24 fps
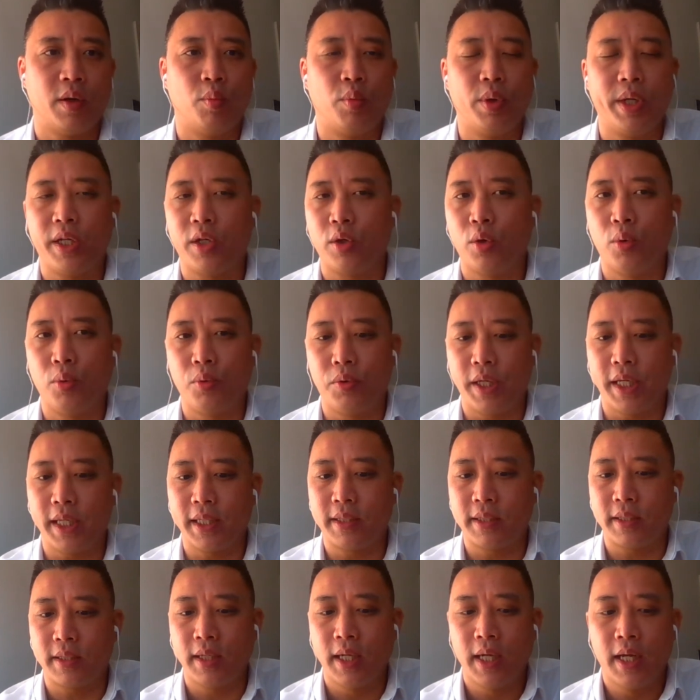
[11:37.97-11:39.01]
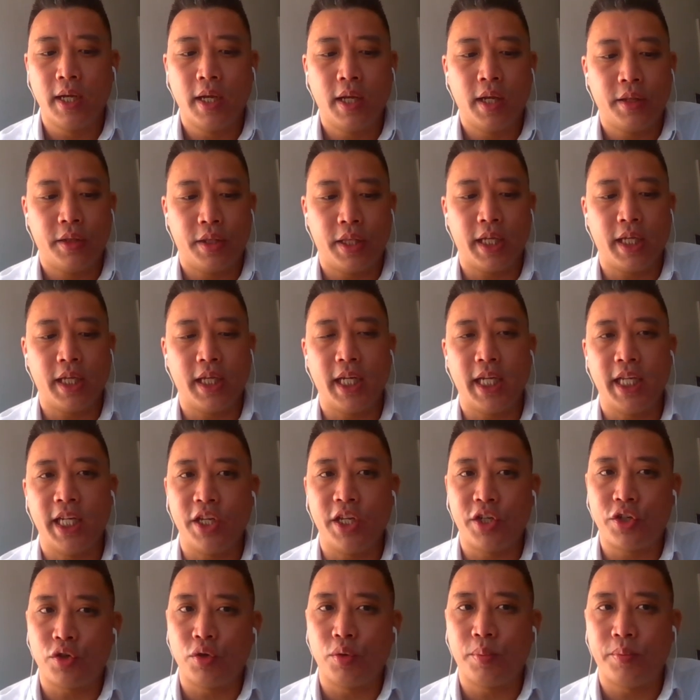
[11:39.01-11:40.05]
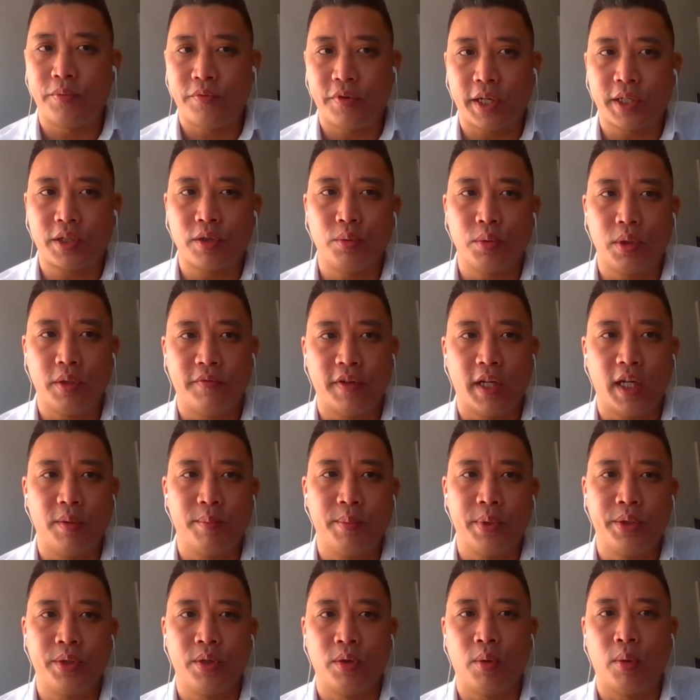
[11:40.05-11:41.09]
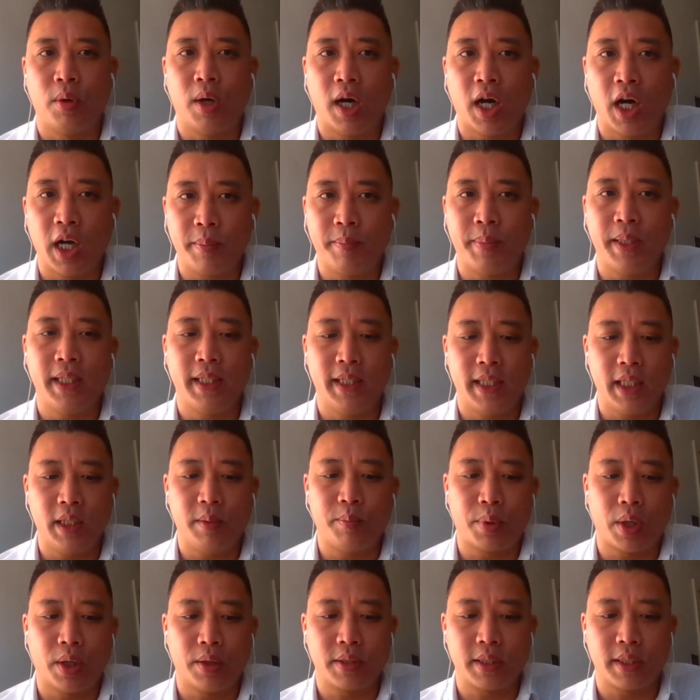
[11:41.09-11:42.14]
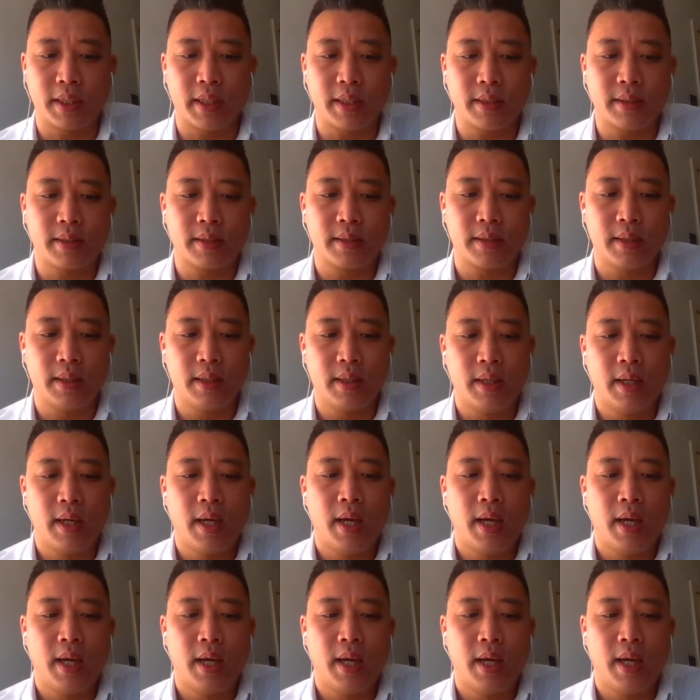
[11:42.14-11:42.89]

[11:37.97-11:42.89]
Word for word: And we call this the initial professional development or IPD process.